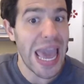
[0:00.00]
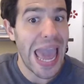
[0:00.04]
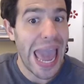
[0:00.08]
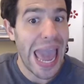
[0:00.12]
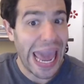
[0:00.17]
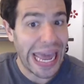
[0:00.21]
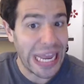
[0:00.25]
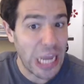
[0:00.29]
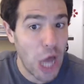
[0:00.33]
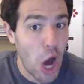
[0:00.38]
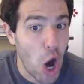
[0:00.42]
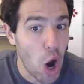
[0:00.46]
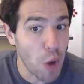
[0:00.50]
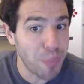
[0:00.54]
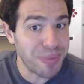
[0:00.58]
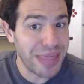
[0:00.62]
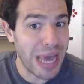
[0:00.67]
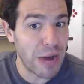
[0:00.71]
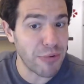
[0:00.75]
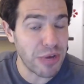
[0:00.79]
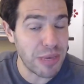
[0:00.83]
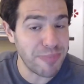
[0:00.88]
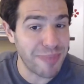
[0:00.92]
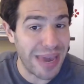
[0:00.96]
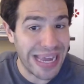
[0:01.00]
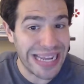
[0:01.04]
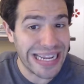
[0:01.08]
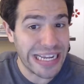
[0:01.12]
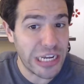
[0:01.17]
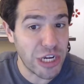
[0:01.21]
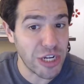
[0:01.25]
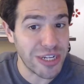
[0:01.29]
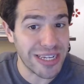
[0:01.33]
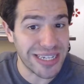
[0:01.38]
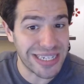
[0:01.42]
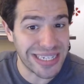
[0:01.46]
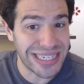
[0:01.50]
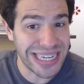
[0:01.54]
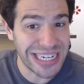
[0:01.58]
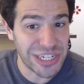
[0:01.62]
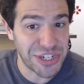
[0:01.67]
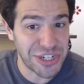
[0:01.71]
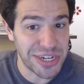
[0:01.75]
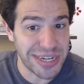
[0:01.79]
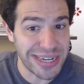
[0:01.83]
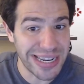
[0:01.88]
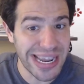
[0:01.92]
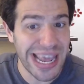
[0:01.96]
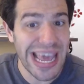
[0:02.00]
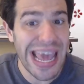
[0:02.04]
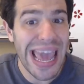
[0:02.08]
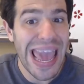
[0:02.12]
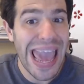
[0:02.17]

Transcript: and hope that we made a good decision